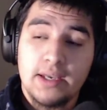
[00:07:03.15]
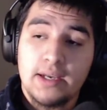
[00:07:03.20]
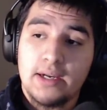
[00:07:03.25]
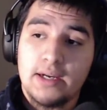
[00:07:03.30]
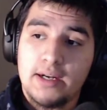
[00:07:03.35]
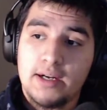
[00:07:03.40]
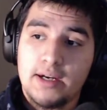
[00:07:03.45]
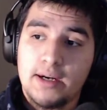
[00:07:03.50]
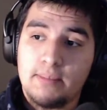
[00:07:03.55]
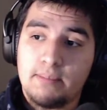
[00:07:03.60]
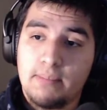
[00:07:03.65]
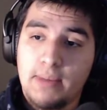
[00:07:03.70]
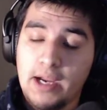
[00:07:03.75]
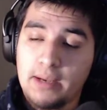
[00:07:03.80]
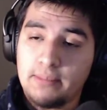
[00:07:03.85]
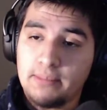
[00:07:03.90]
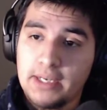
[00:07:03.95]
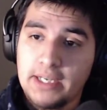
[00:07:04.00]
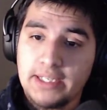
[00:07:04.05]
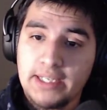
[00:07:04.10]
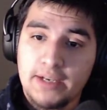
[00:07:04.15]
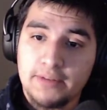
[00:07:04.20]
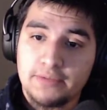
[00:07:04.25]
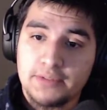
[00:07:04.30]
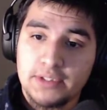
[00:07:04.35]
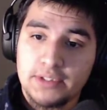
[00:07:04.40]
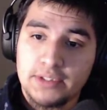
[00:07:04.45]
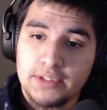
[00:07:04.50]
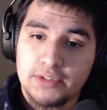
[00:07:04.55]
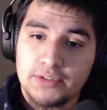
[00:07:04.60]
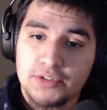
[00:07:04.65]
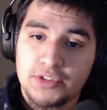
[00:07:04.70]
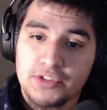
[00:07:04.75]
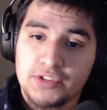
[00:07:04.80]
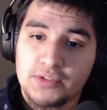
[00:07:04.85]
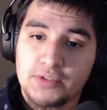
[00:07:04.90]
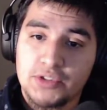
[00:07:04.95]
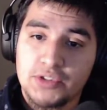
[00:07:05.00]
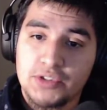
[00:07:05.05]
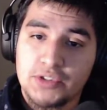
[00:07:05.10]
I might have to
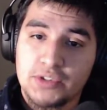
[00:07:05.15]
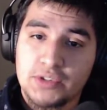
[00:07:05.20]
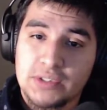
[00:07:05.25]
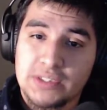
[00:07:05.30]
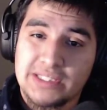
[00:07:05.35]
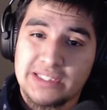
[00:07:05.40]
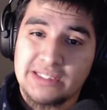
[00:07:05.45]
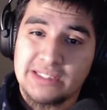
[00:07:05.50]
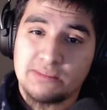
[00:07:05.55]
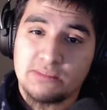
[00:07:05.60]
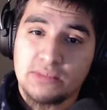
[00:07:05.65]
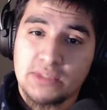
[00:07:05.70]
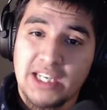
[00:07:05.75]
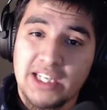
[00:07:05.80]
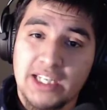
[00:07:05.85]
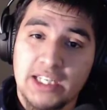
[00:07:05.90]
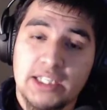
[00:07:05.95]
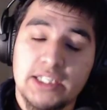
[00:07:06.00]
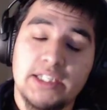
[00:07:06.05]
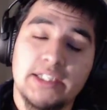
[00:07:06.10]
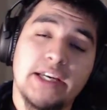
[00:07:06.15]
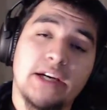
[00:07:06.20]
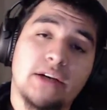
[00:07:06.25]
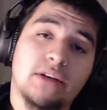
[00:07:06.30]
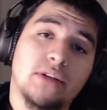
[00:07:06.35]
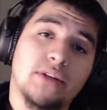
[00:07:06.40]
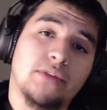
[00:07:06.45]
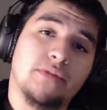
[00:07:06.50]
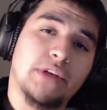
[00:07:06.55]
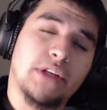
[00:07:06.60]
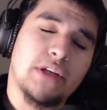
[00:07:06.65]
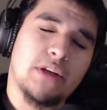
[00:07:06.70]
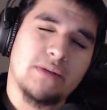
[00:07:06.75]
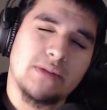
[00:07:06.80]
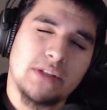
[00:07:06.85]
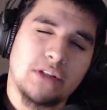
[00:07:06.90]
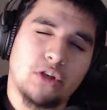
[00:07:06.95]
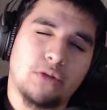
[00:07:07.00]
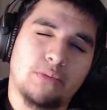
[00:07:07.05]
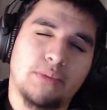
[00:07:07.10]
just kind of cut down on the
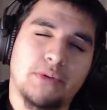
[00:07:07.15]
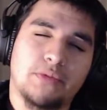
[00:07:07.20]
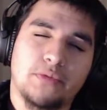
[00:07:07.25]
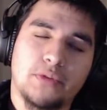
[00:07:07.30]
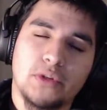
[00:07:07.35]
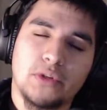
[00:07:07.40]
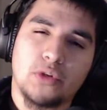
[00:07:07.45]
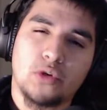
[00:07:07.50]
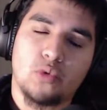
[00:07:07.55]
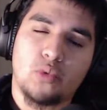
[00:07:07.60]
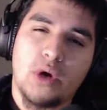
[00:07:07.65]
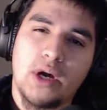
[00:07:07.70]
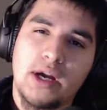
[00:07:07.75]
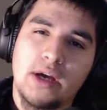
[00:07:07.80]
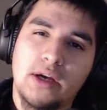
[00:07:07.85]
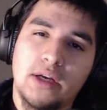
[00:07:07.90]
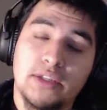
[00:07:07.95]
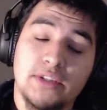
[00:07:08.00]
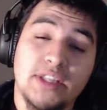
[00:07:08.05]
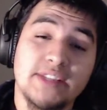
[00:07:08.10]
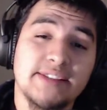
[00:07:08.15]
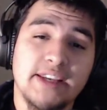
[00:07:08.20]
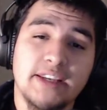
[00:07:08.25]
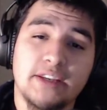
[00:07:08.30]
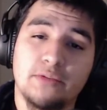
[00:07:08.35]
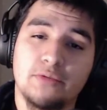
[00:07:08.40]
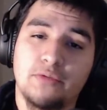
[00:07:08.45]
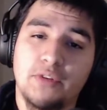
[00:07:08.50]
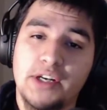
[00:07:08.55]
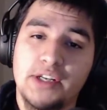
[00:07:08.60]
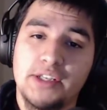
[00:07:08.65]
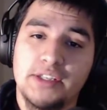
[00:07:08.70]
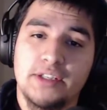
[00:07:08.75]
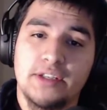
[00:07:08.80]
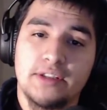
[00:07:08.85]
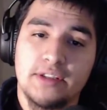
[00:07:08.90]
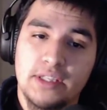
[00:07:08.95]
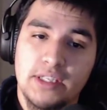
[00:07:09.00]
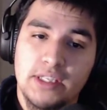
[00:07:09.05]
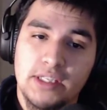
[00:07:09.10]
videos a little bit for a little while, unless I can find
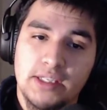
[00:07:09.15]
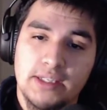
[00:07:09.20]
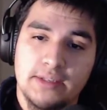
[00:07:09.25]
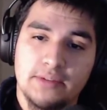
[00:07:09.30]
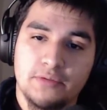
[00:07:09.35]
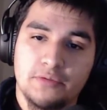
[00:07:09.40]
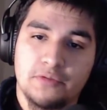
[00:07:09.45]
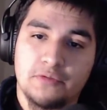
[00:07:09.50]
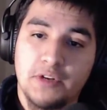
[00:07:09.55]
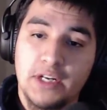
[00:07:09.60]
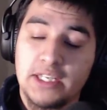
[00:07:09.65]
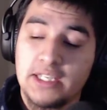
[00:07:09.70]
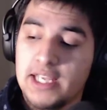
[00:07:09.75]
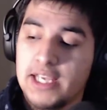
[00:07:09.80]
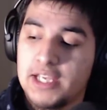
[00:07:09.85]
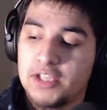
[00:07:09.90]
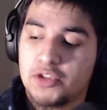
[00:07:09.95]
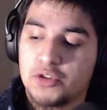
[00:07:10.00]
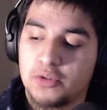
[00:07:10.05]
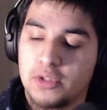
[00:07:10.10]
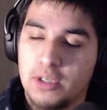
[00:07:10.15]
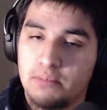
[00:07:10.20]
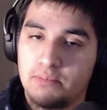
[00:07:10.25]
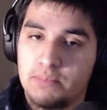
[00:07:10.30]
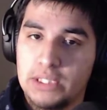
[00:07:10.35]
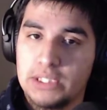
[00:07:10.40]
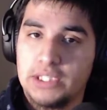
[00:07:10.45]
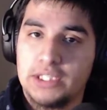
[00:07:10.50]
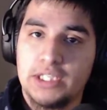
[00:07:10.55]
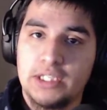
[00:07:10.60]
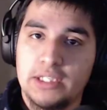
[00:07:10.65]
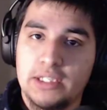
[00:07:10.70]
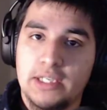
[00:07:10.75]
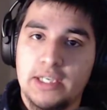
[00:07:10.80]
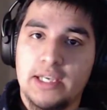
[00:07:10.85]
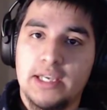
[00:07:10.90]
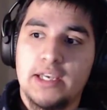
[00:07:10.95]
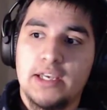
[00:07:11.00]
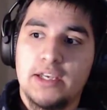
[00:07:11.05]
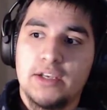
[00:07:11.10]
the financial ability
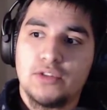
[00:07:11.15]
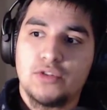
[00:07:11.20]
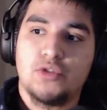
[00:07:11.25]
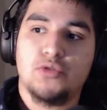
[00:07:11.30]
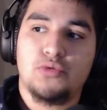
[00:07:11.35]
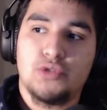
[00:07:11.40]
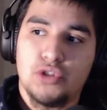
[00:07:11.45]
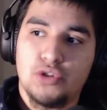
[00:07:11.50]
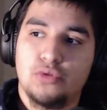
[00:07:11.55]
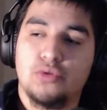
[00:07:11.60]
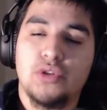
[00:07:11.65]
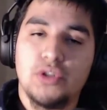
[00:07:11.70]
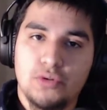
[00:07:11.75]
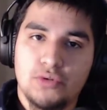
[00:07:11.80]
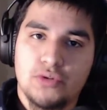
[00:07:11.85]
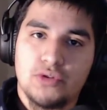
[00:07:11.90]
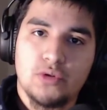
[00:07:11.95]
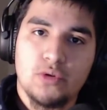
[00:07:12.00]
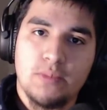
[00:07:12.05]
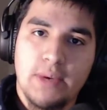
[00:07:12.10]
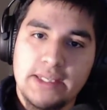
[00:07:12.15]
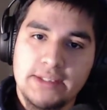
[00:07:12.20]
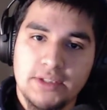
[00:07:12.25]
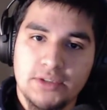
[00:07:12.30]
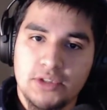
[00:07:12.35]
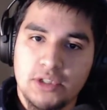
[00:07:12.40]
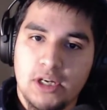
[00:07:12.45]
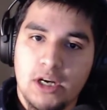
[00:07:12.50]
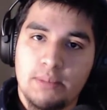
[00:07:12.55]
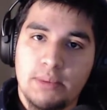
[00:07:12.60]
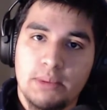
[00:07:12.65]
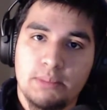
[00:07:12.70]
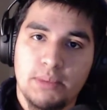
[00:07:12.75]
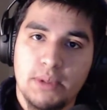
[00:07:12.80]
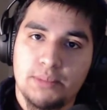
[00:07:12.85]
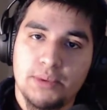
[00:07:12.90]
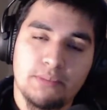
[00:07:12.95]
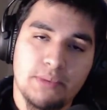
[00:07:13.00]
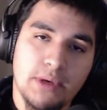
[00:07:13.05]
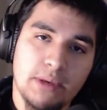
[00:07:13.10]
to do YouTube as a job and be
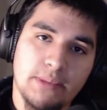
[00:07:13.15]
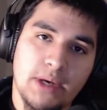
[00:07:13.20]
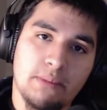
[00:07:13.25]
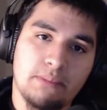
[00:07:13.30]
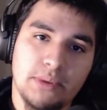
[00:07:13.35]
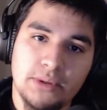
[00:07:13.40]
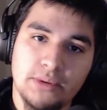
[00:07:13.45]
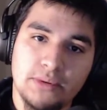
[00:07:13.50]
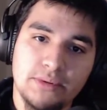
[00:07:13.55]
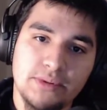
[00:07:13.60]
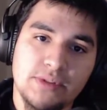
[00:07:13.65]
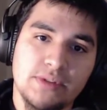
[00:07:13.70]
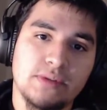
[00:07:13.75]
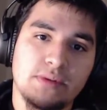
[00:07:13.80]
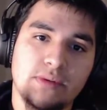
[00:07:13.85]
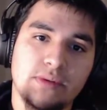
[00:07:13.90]
able to pay my bills.